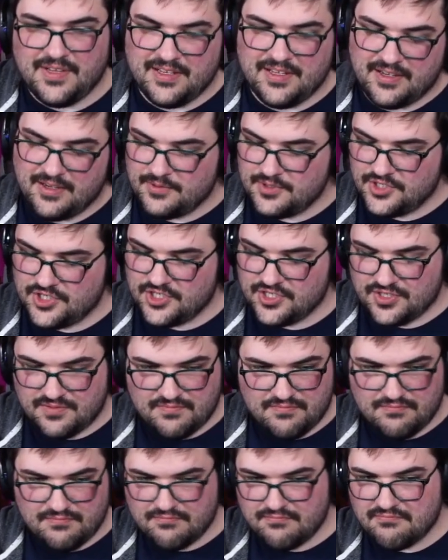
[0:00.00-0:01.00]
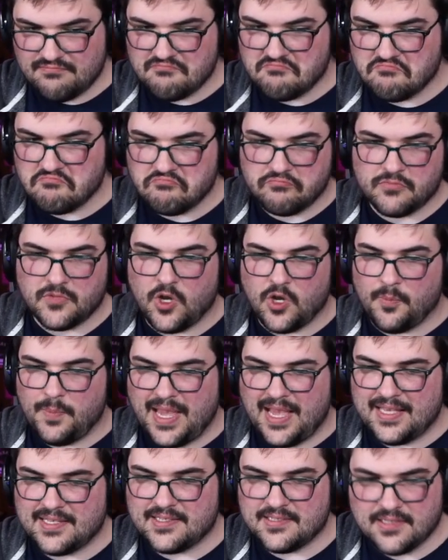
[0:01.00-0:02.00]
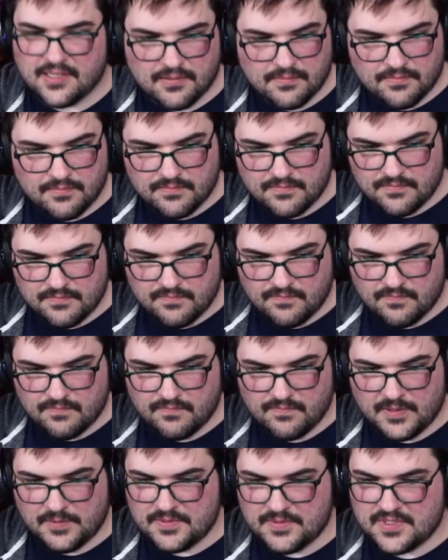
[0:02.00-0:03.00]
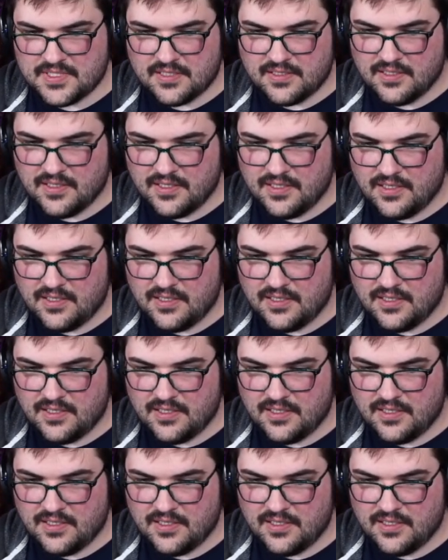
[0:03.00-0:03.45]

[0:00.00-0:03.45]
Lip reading: It was just opacity. That was it.